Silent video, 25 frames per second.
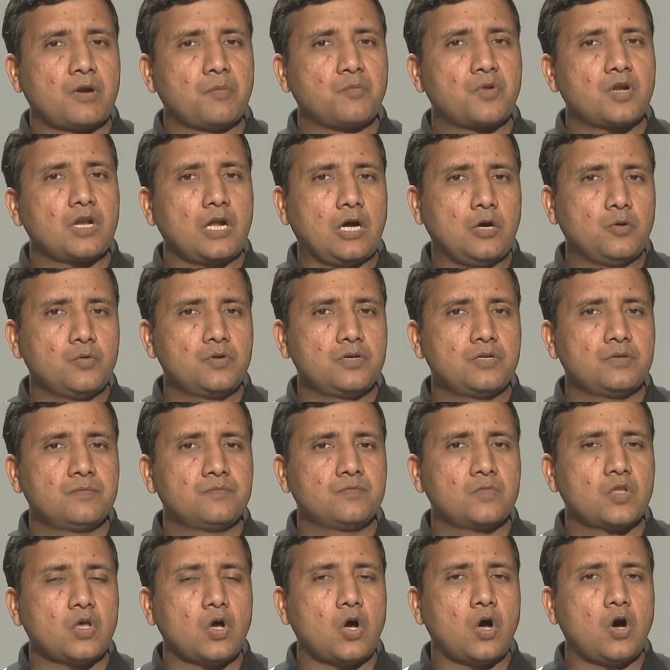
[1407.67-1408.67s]
cloud,
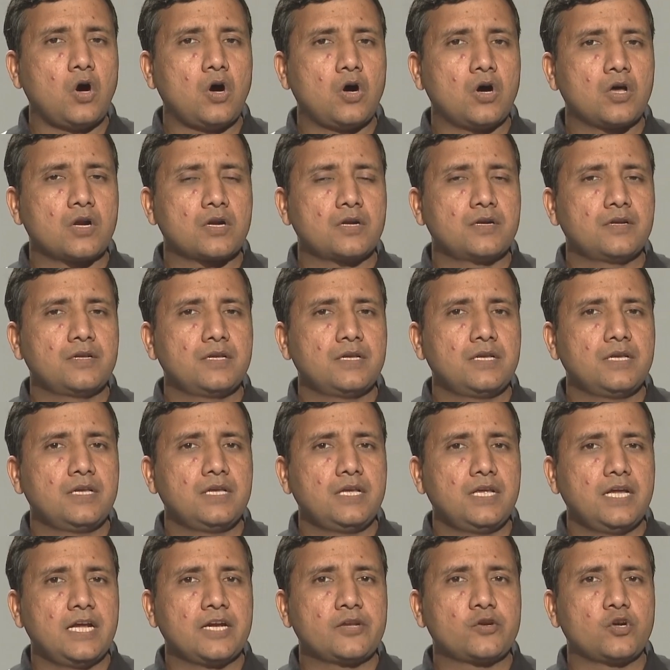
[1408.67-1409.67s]
or
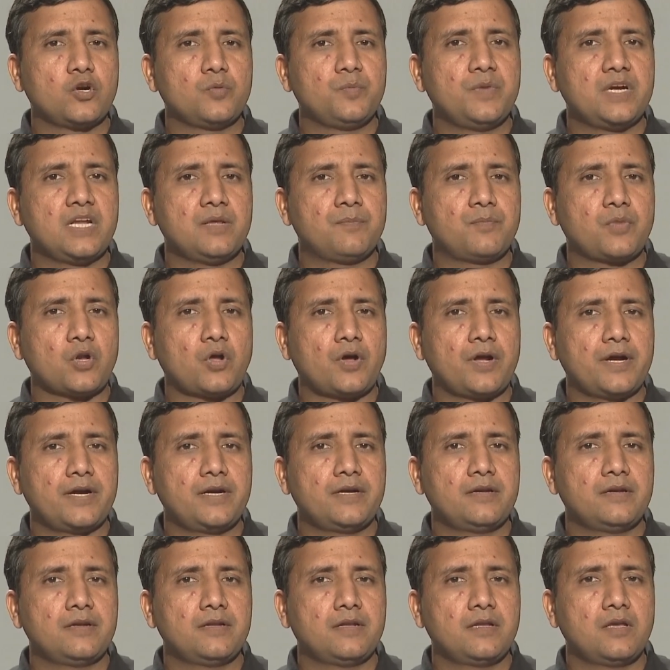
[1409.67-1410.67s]
it could be deployed
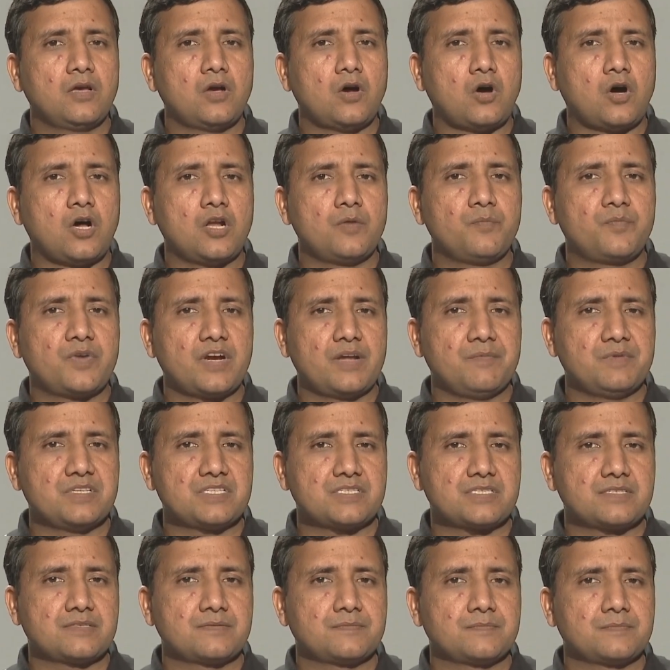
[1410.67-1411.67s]
on
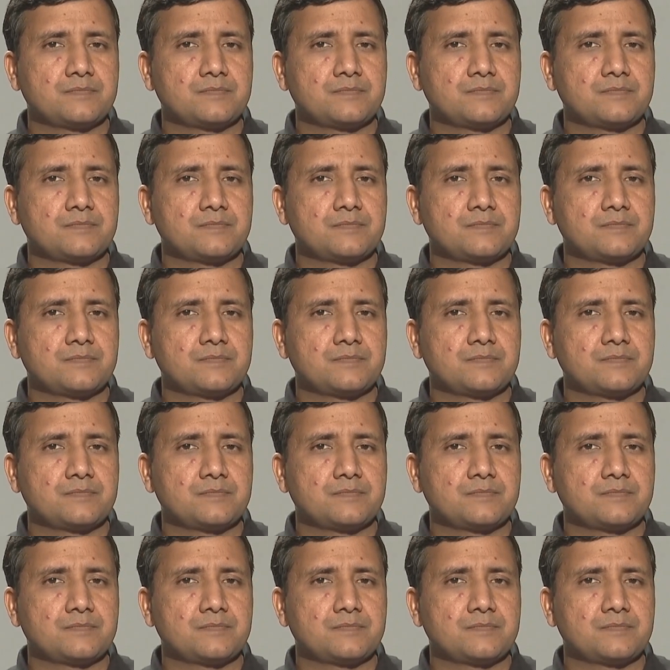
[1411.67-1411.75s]
premise.